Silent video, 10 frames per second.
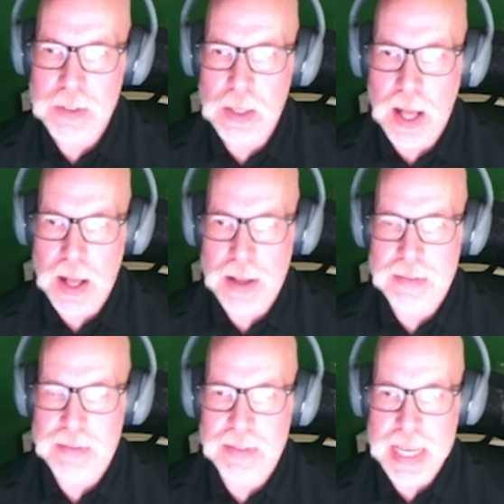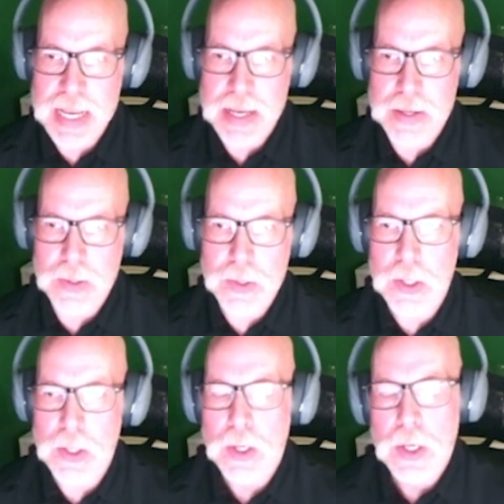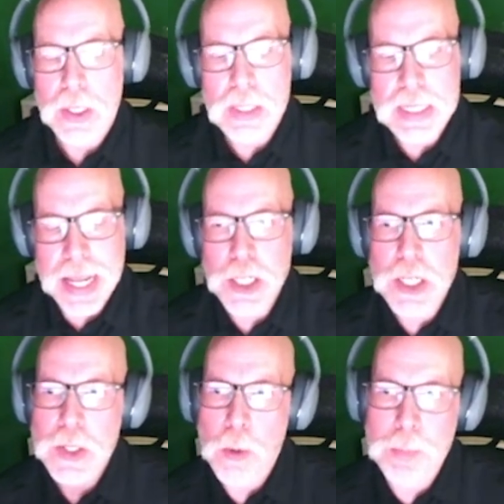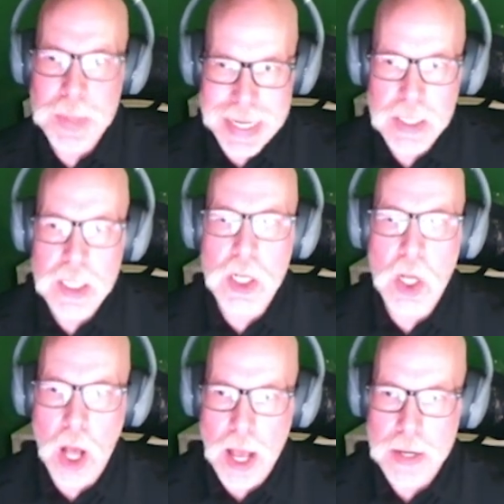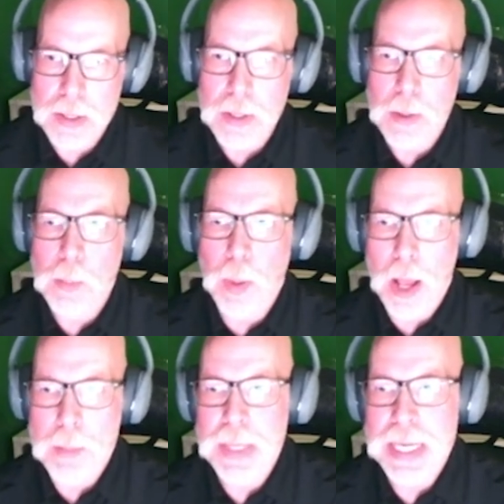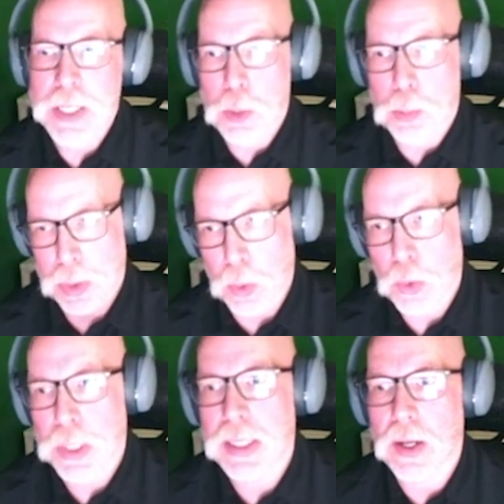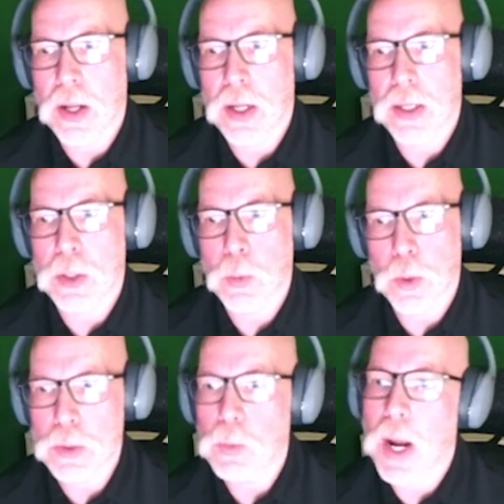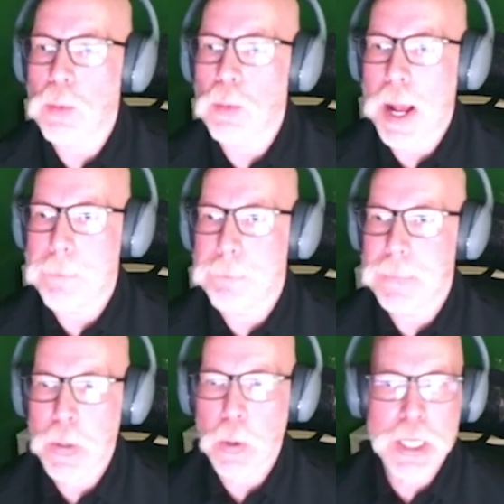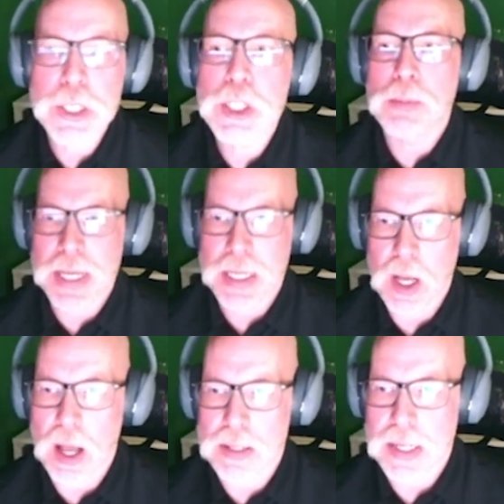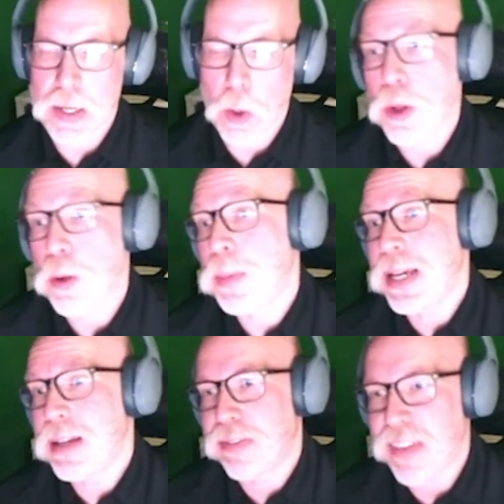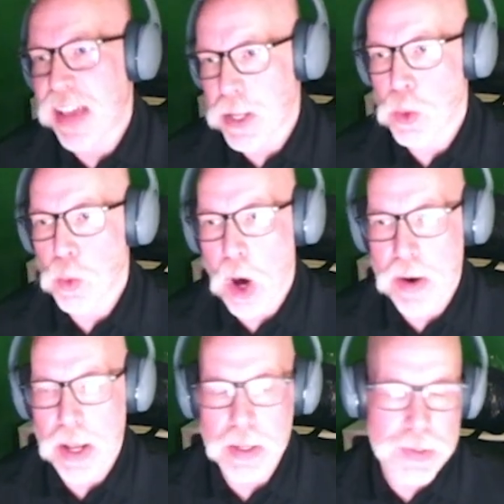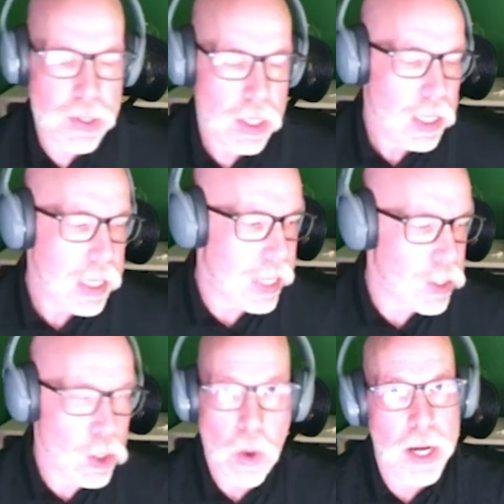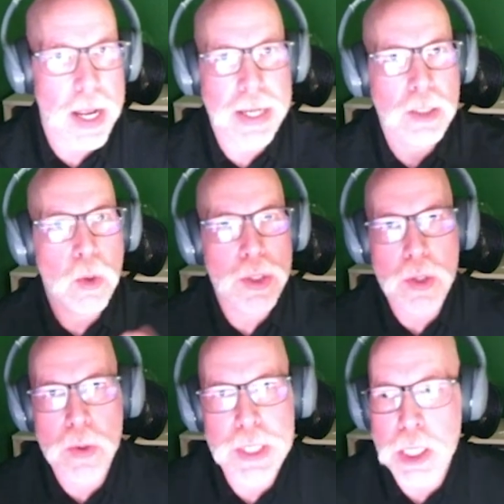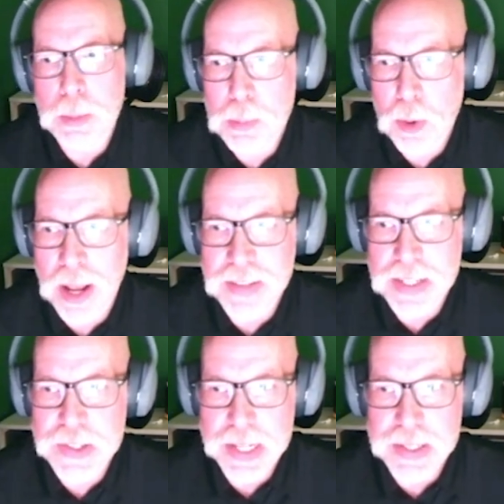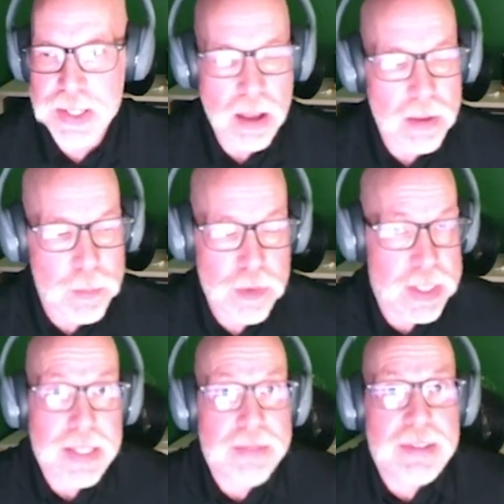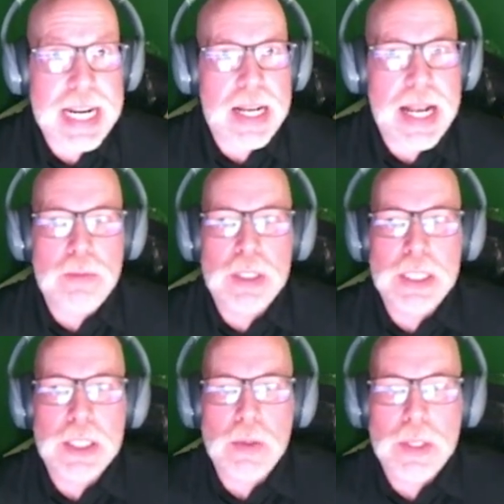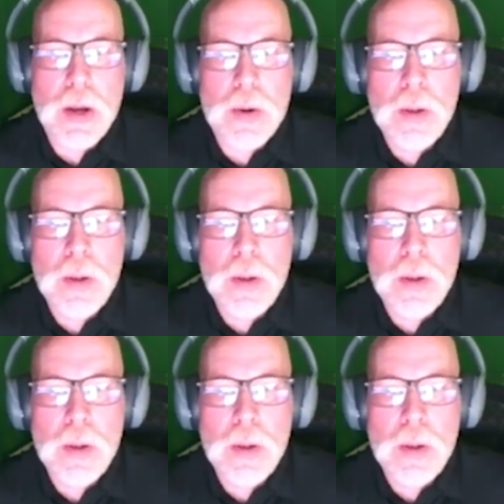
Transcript: of is these engines are being taught by being deployed on the World Wide Web. So consuming content, or they're being fed URLs and so on. And Lord knows it could be private sets of data. I really don't know.